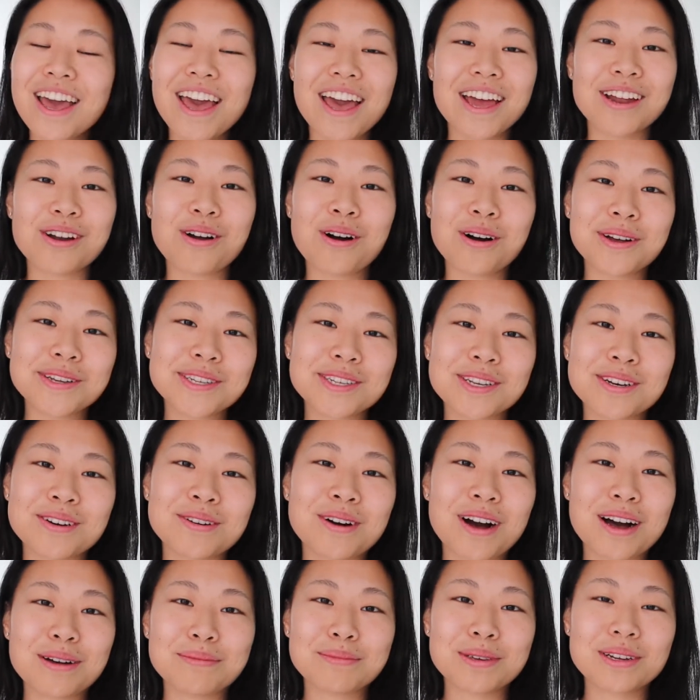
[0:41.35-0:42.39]
And
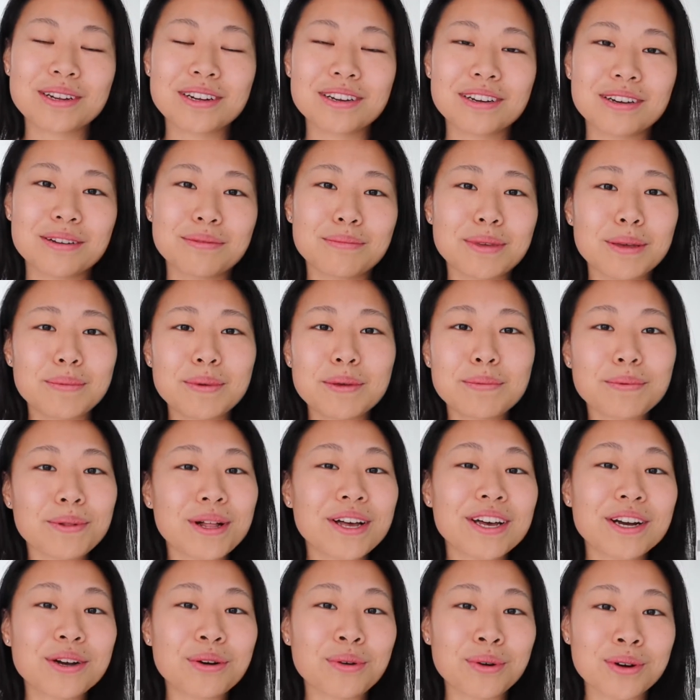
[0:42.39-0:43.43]
also, I'm gonna maybe
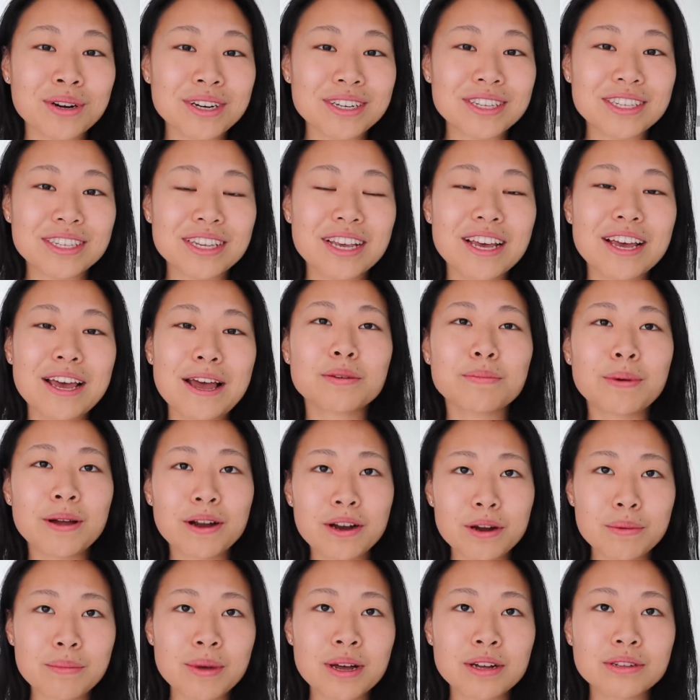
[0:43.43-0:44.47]
play a course. The
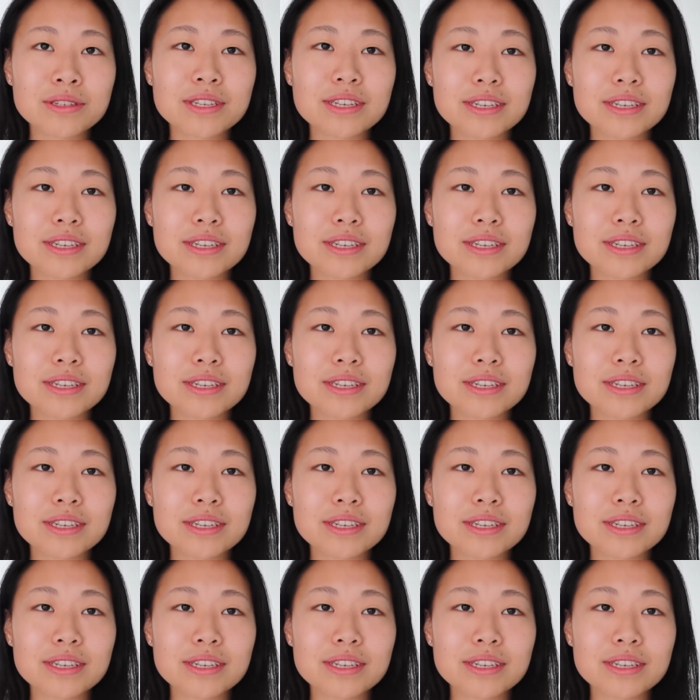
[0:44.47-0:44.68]
Paramount